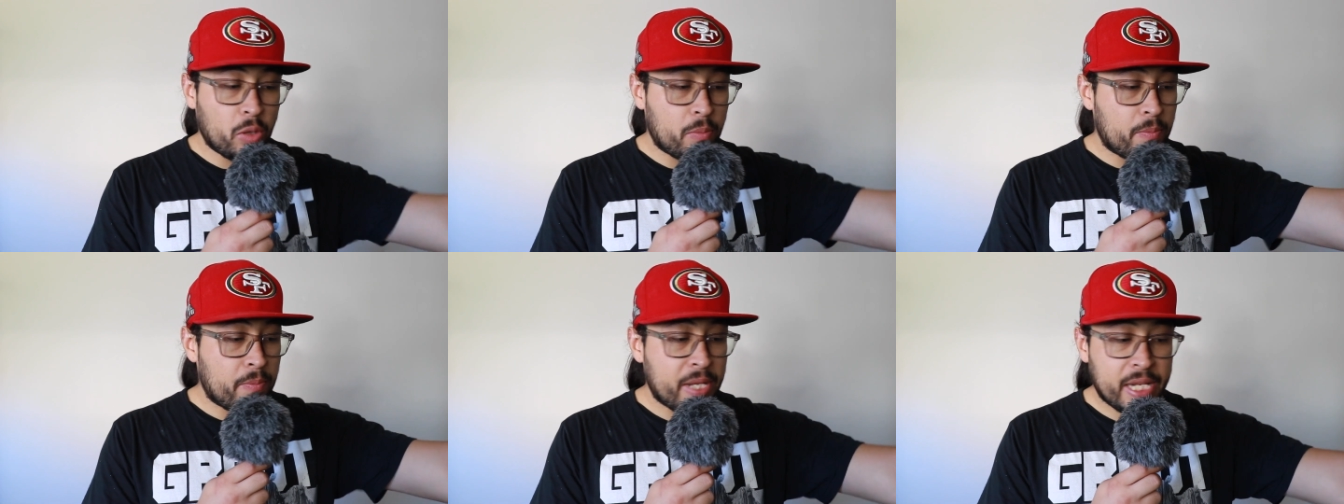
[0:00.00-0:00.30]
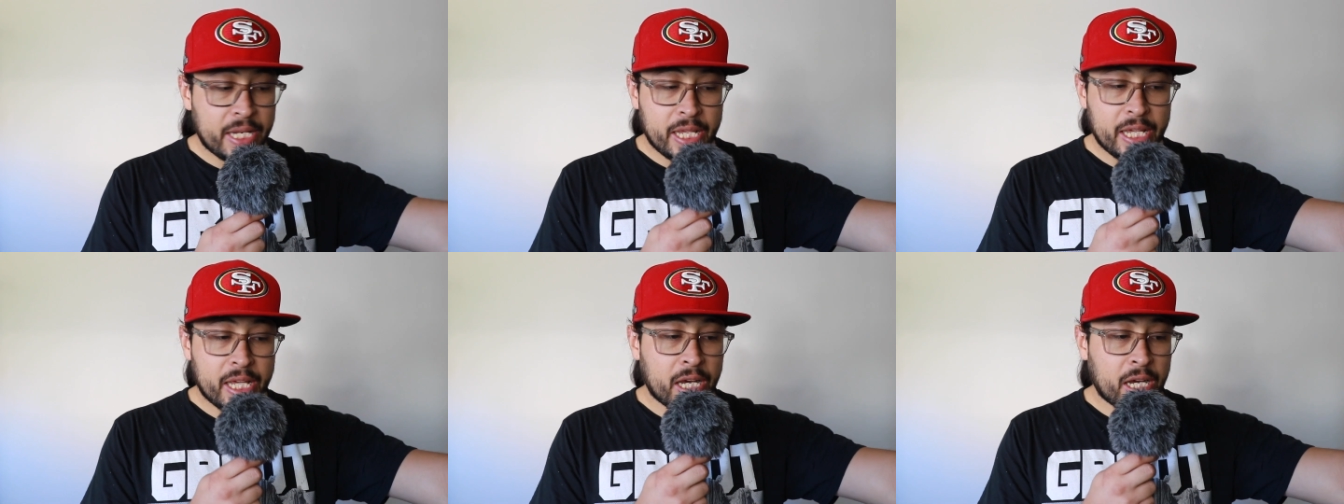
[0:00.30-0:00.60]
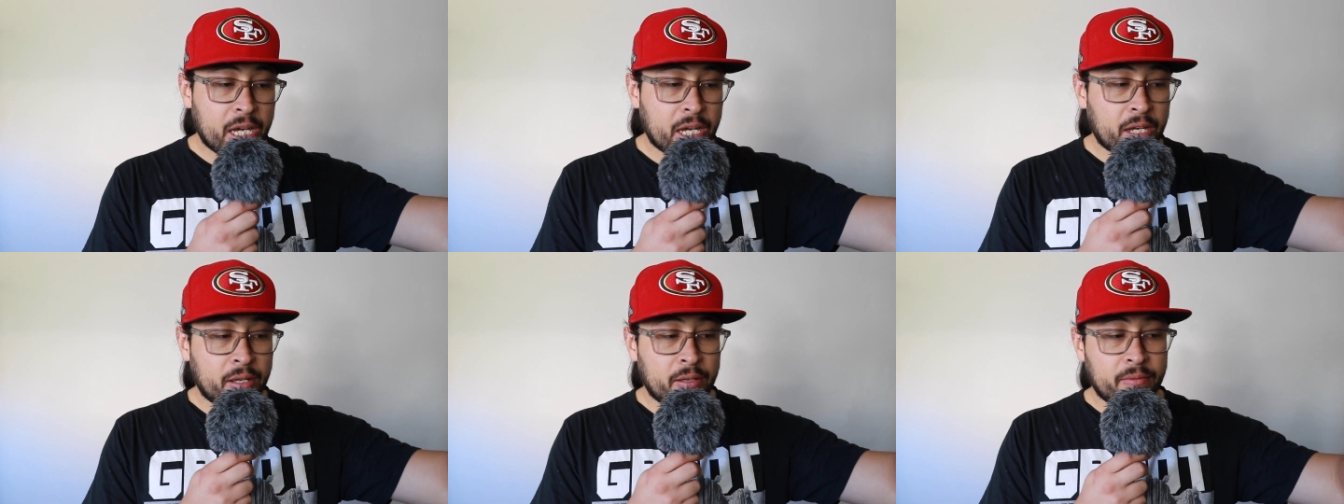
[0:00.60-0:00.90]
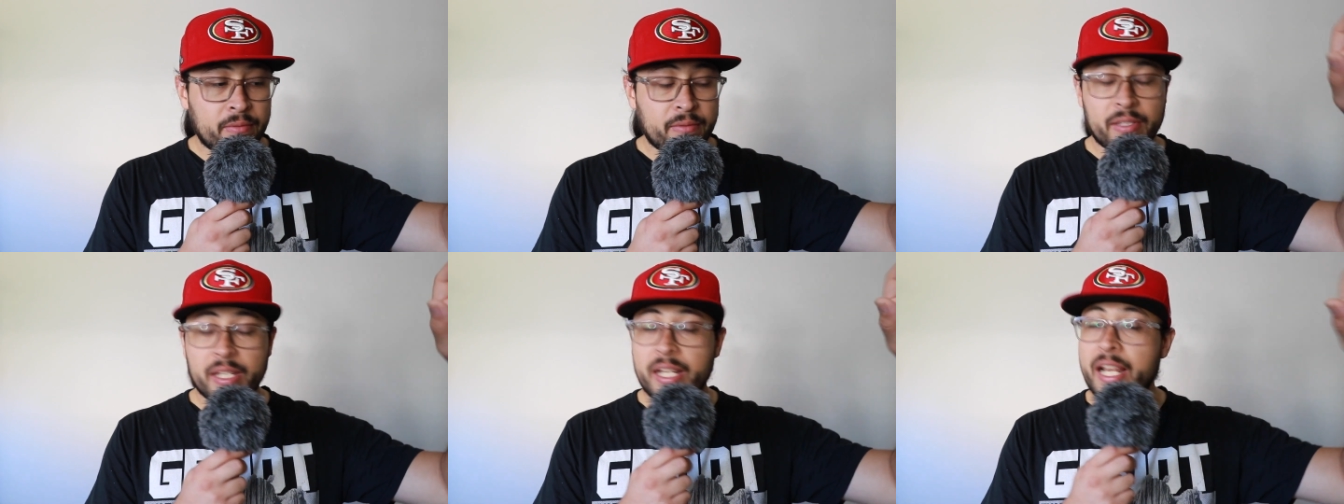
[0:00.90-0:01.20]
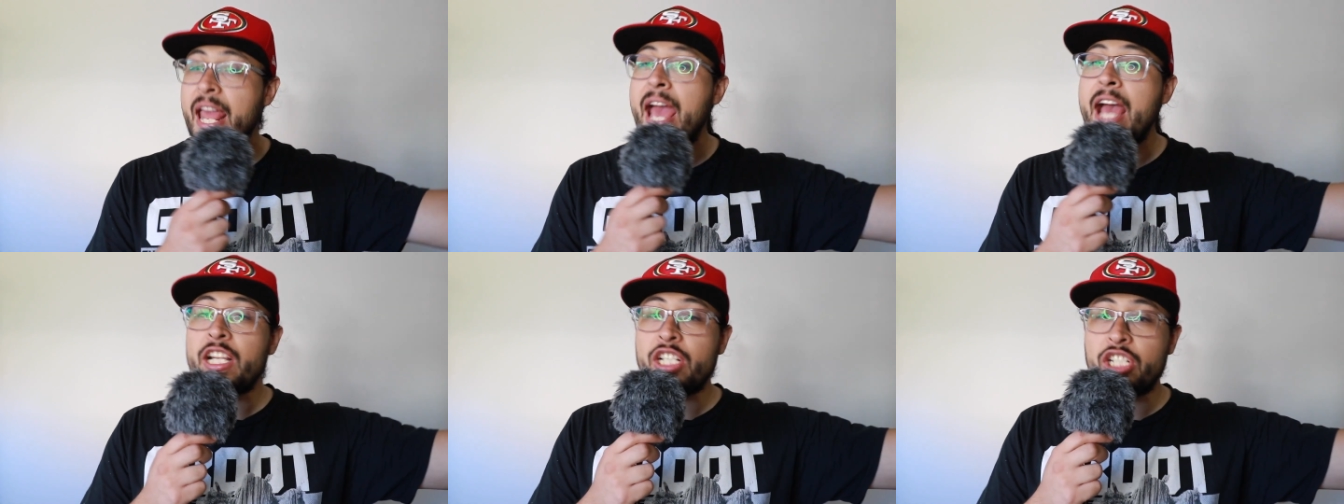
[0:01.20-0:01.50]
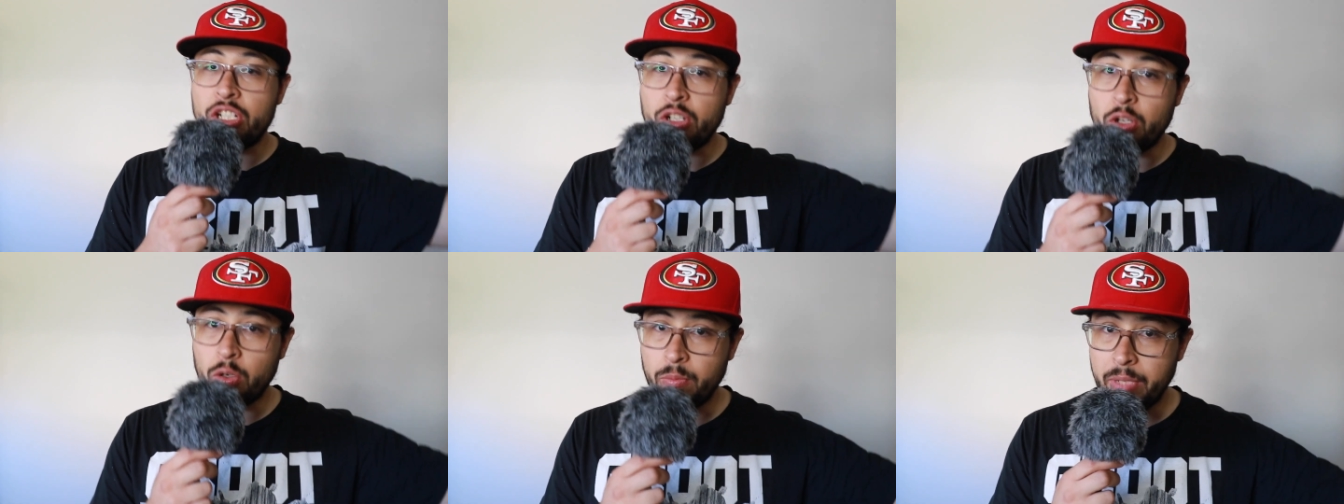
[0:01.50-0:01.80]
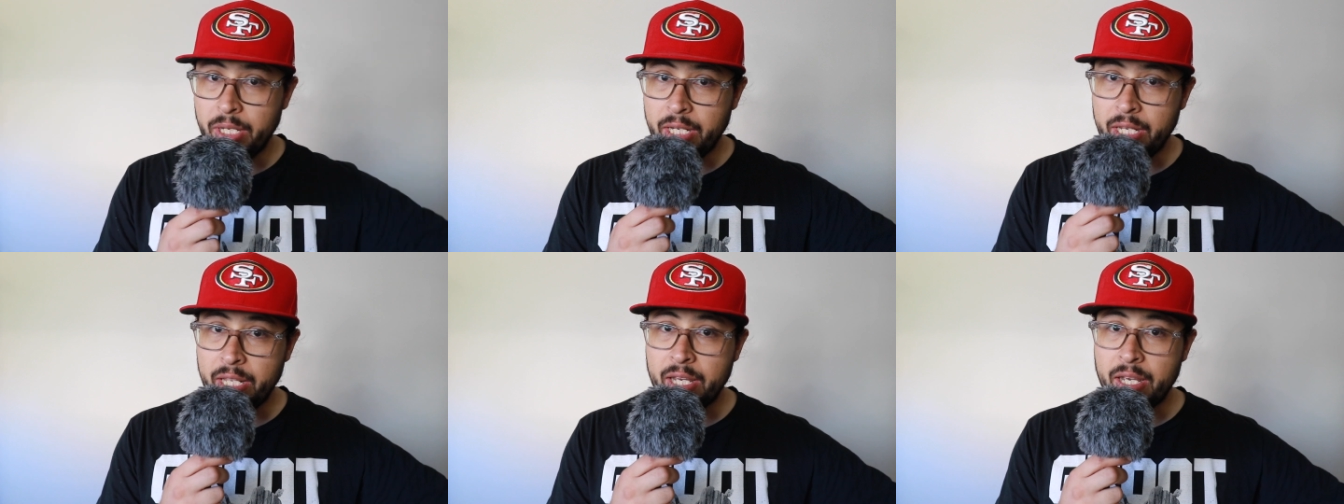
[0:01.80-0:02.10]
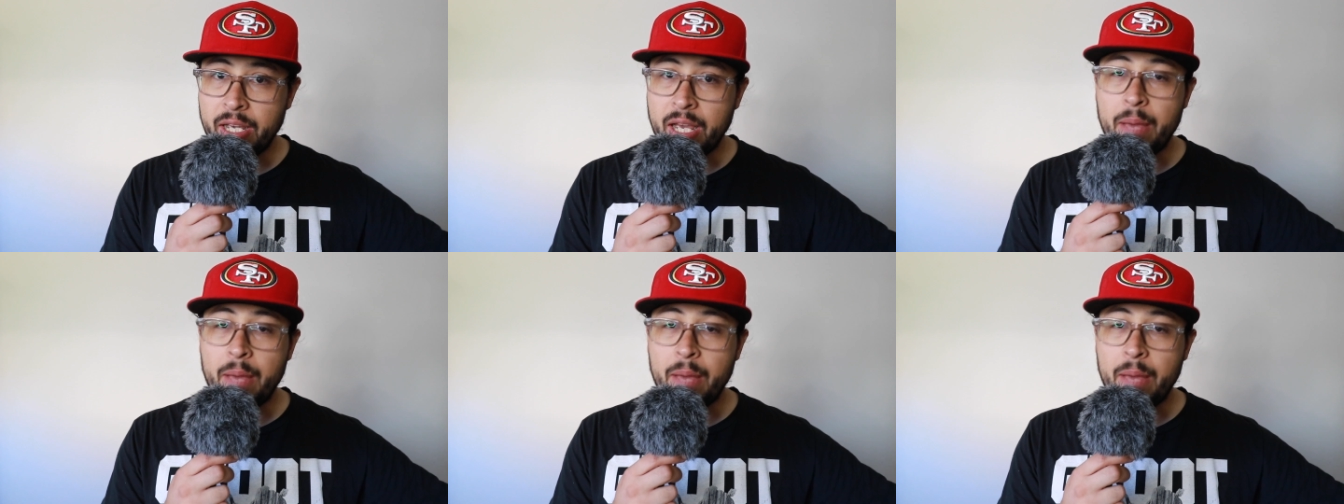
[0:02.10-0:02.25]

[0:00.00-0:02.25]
the media, the national media.